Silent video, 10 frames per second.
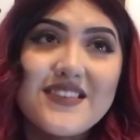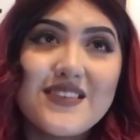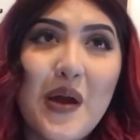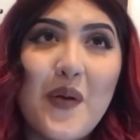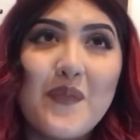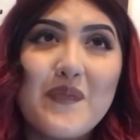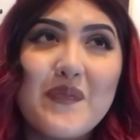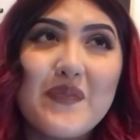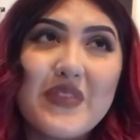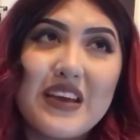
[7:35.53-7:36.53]
So
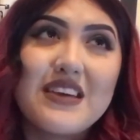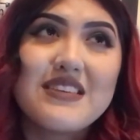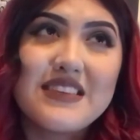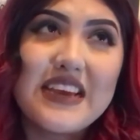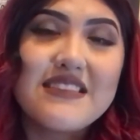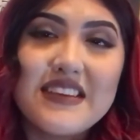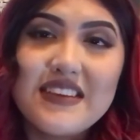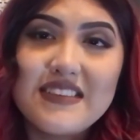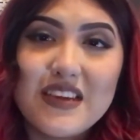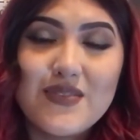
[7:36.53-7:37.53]
the days that
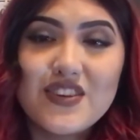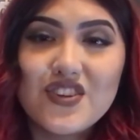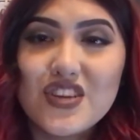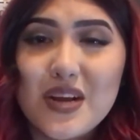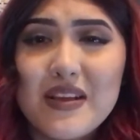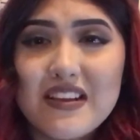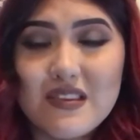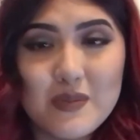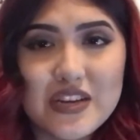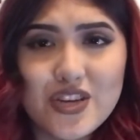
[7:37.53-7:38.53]
he's here, we just try to make it
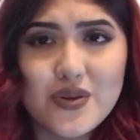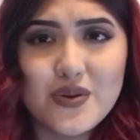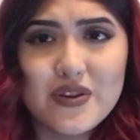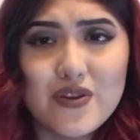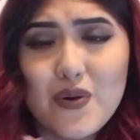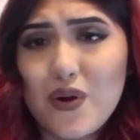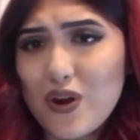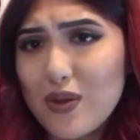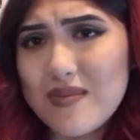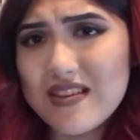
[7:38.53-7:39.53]
special, and no
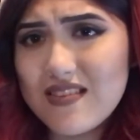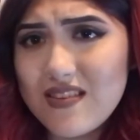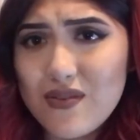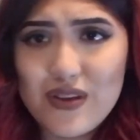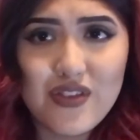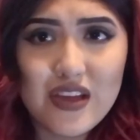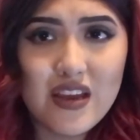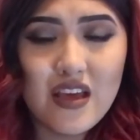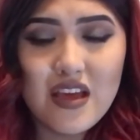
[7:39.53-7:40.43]
arguments, no nothing.